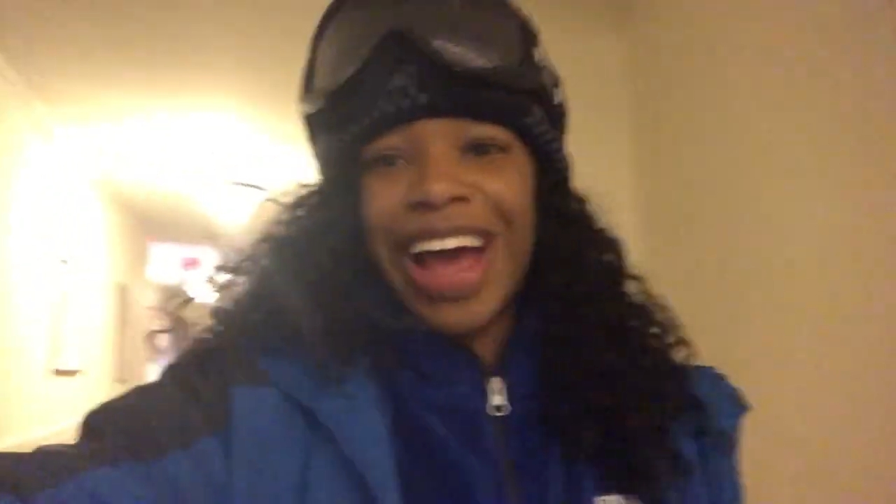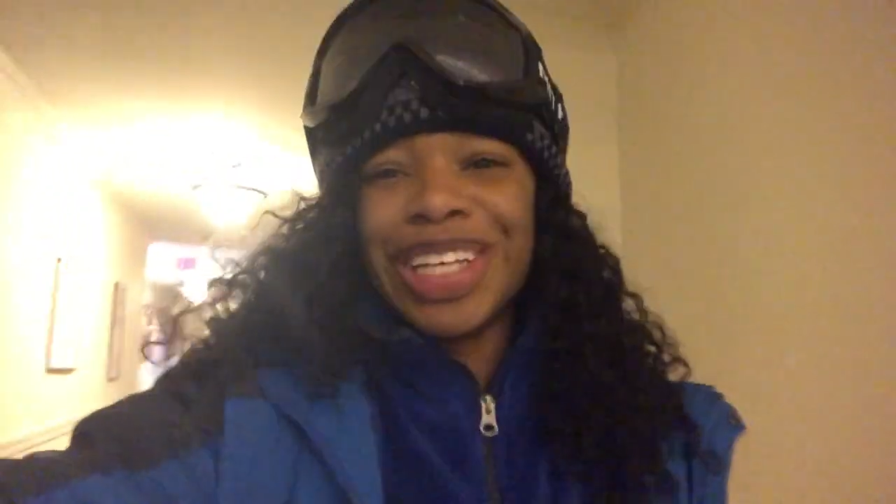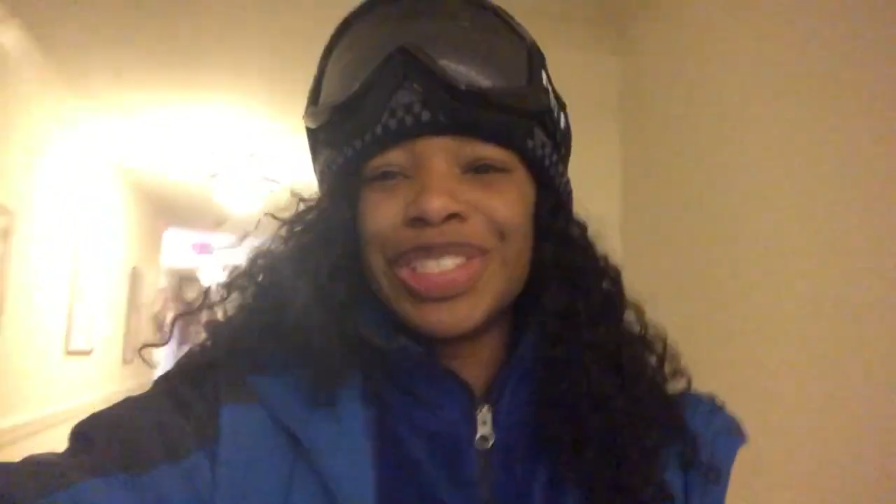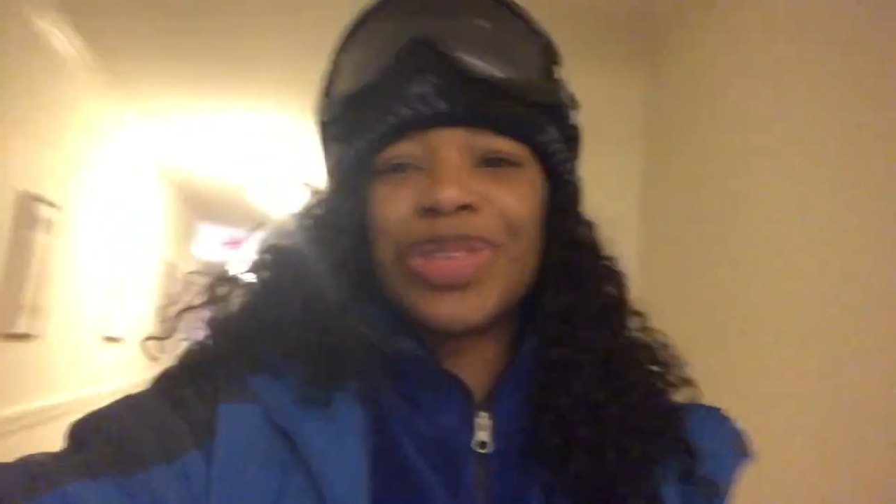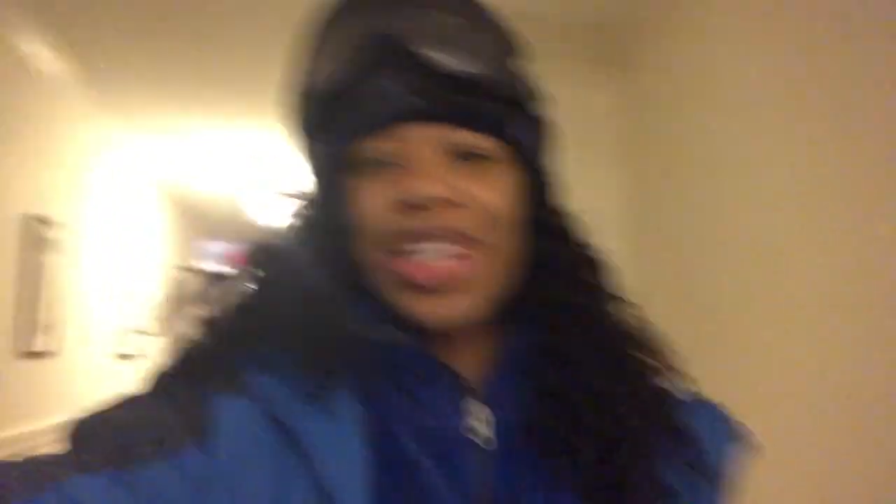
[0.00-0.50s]
I
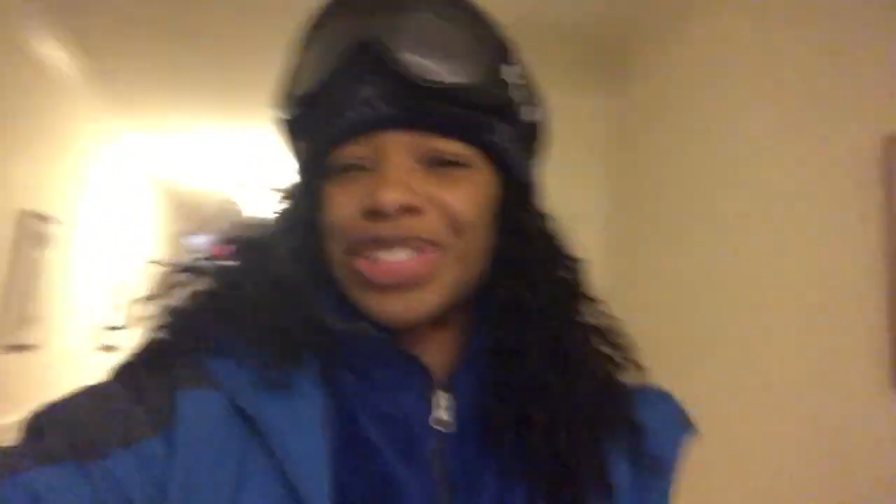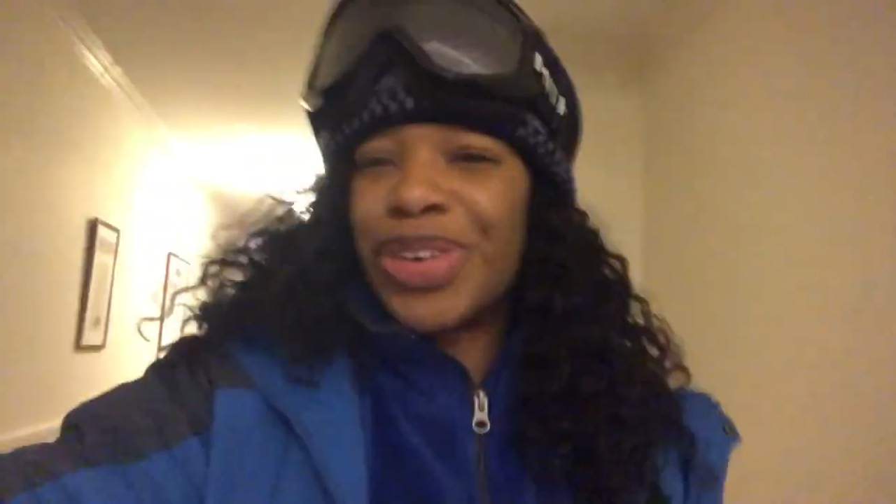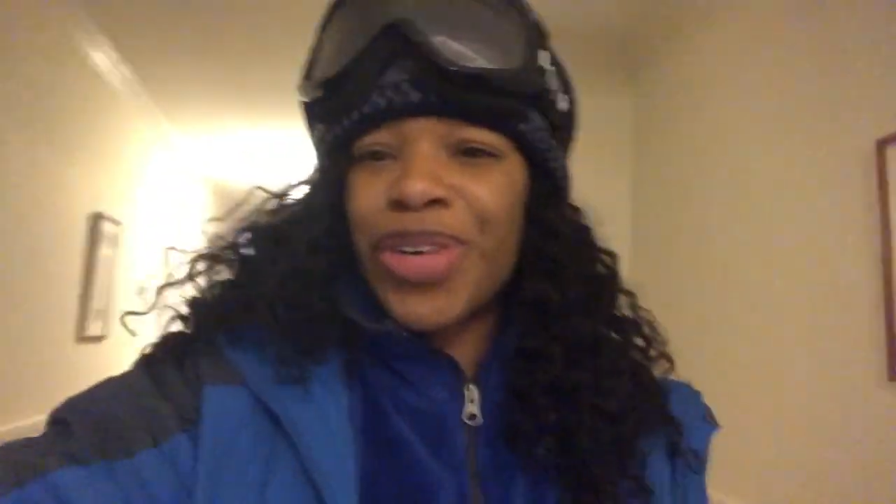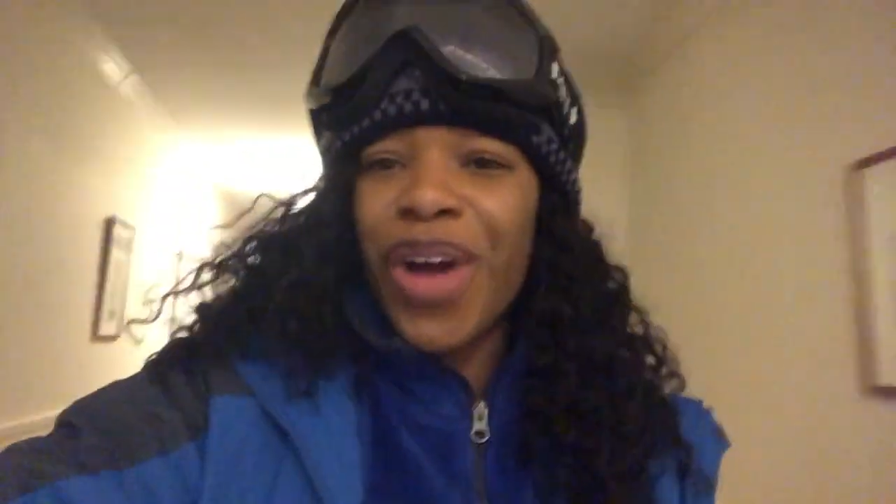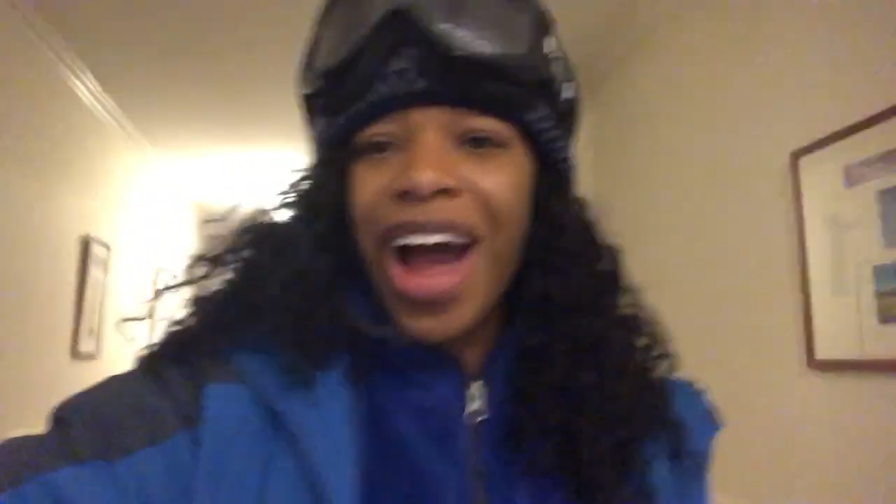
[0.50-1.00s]
just wanted to
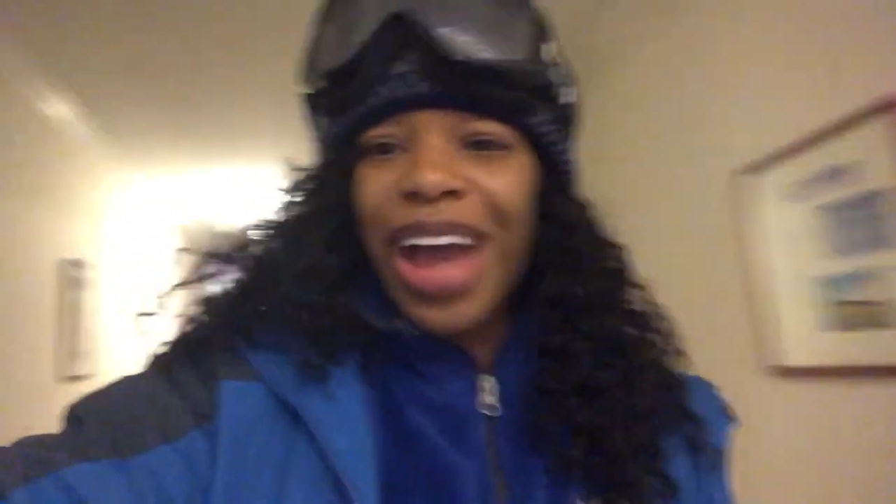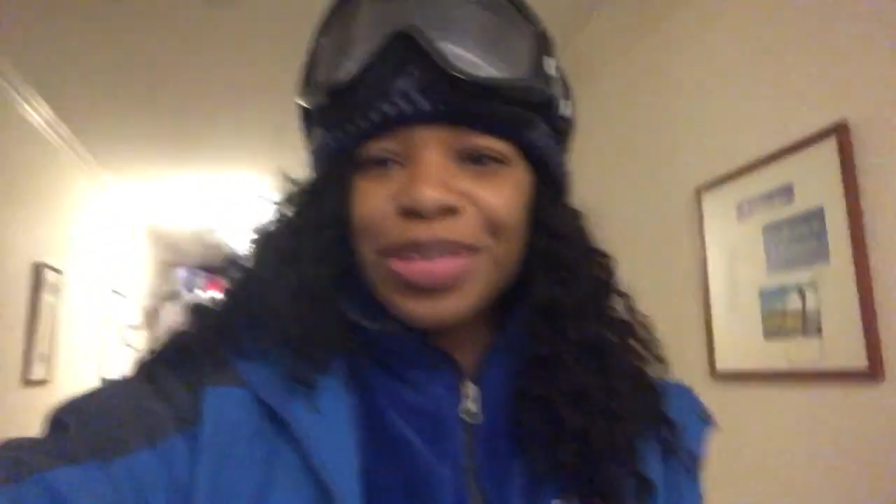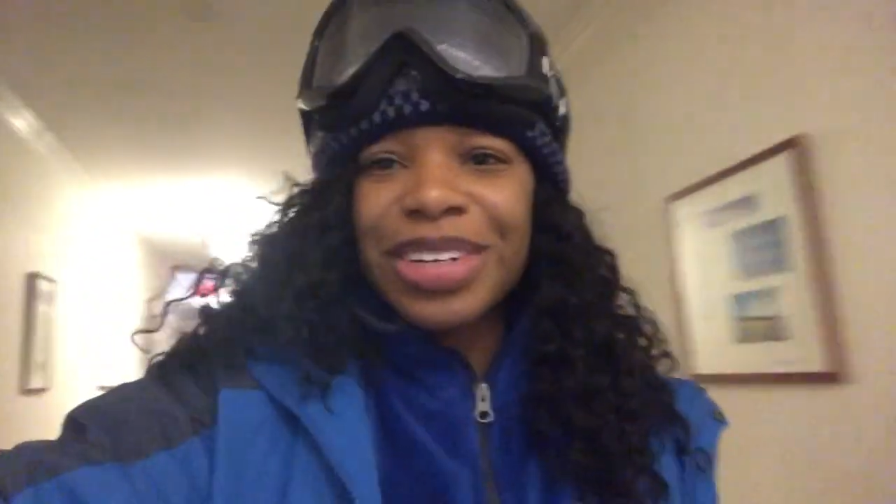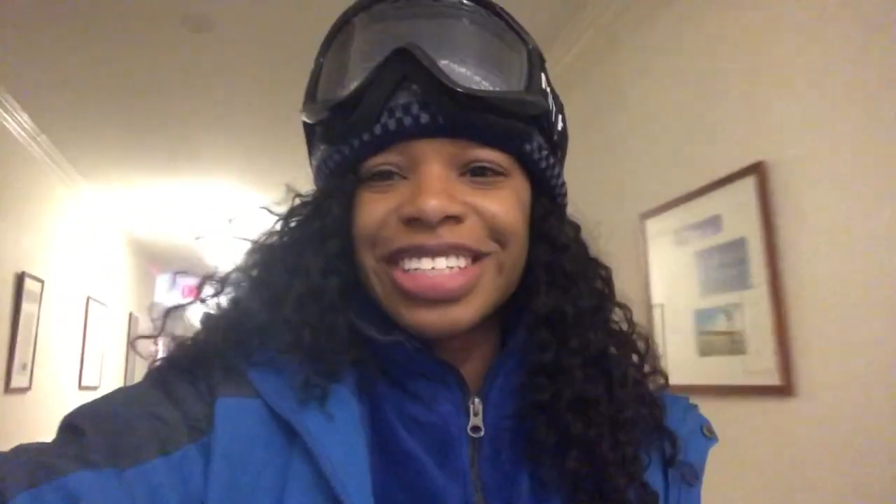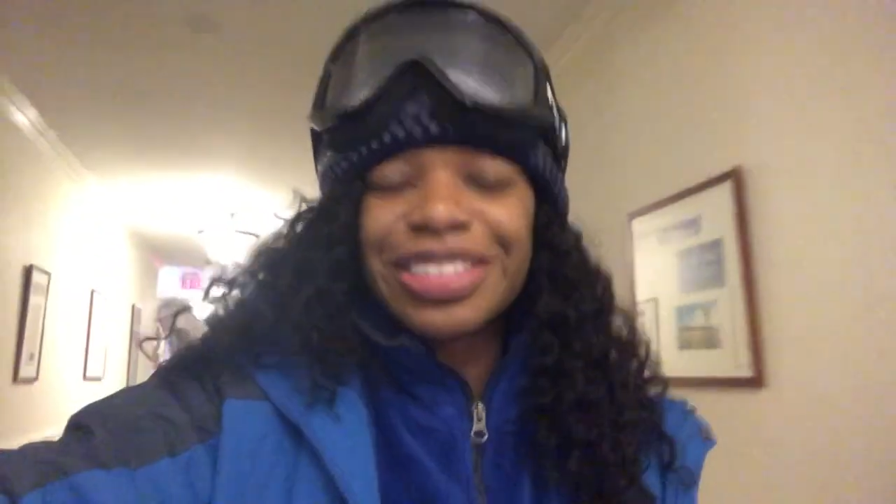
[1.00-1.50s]
cry
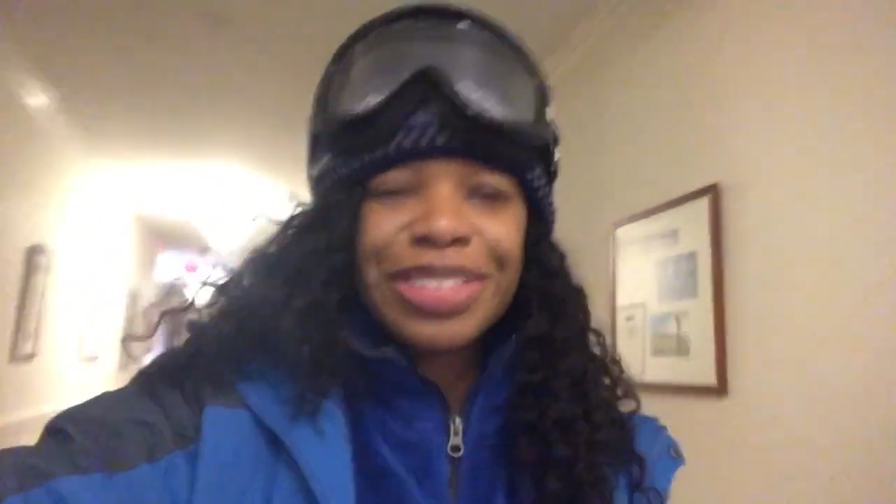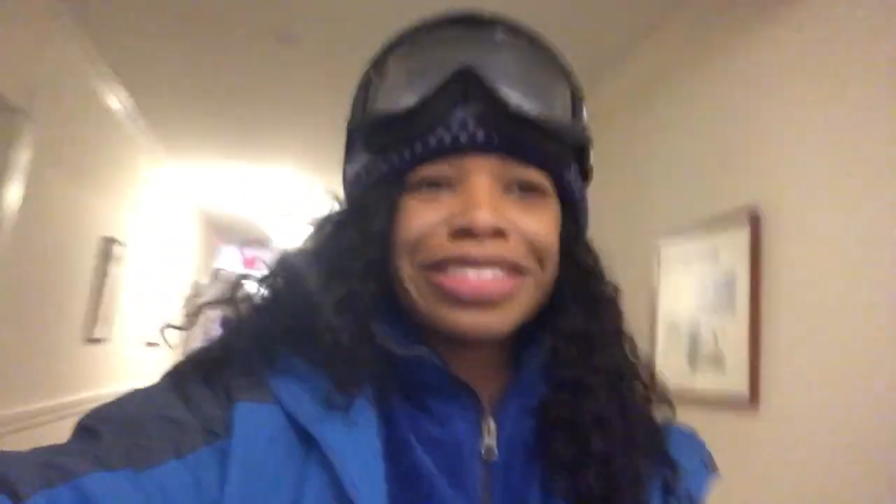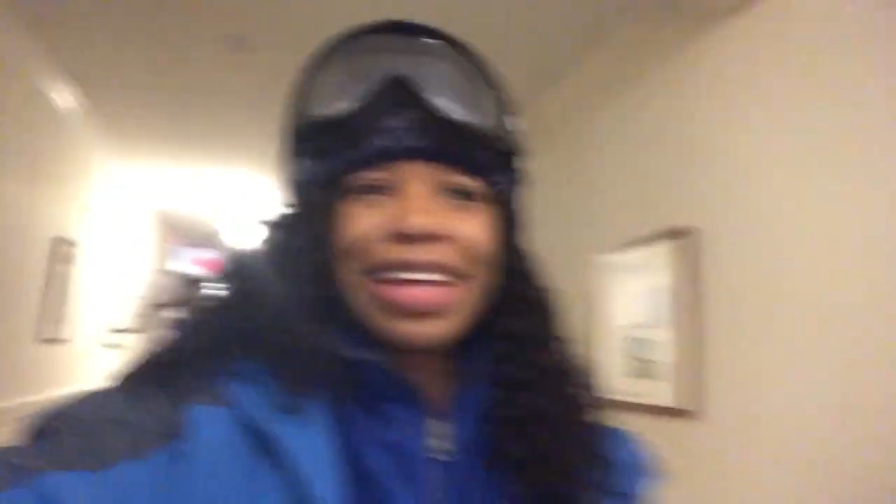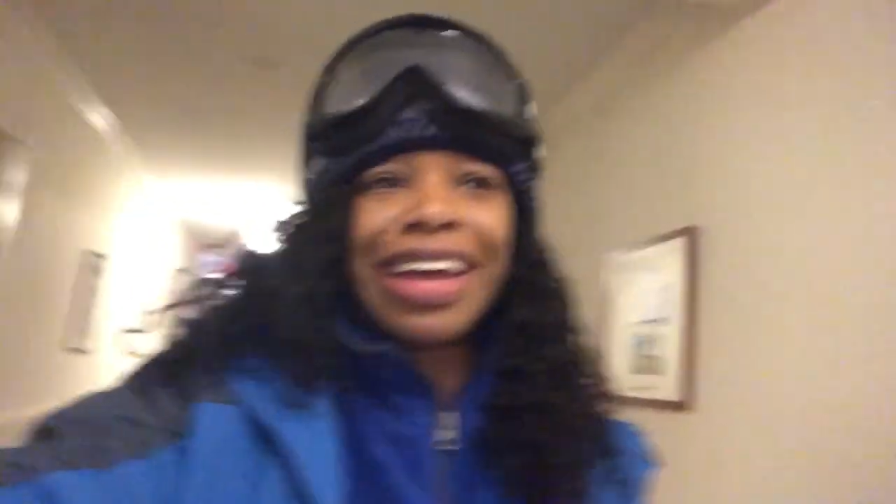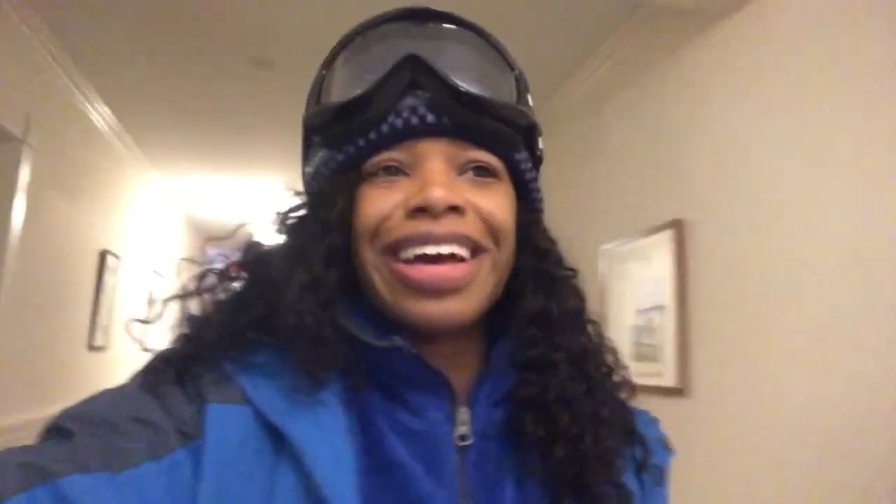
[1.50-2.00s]
because I was
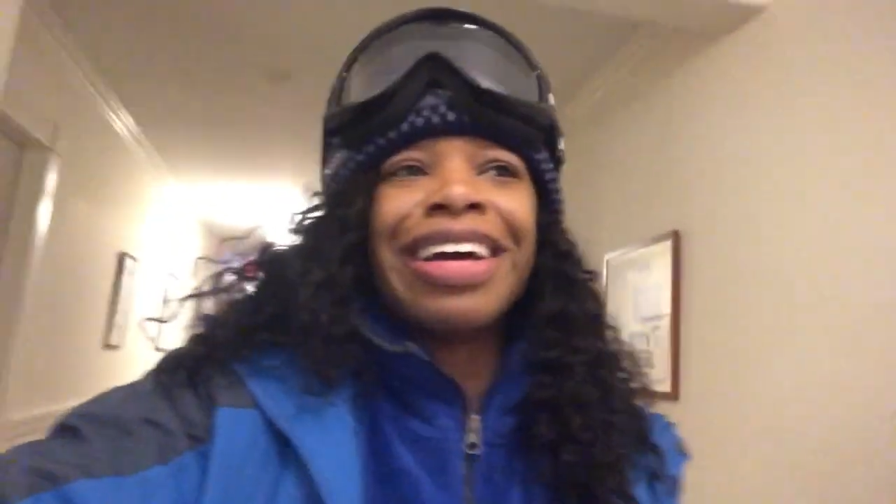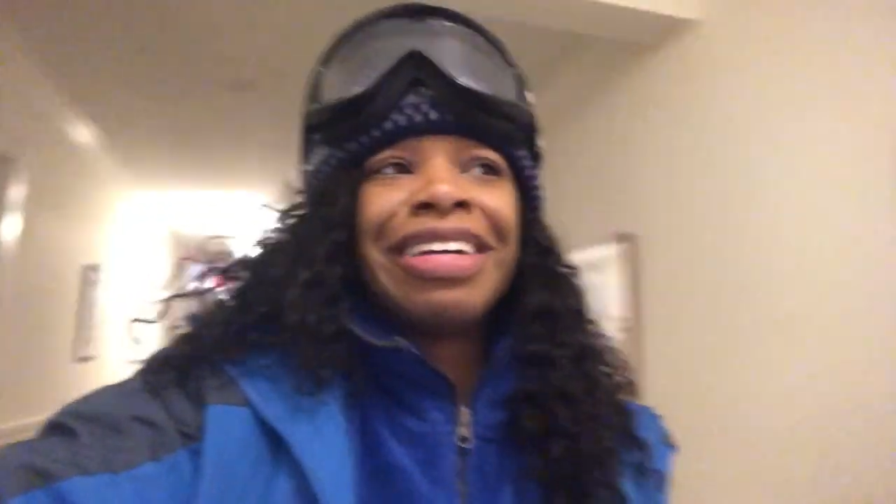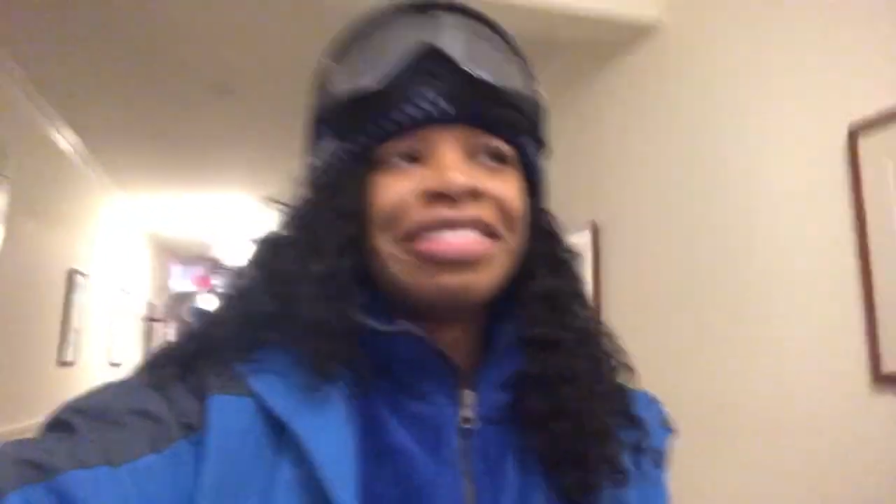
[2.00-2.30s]
like,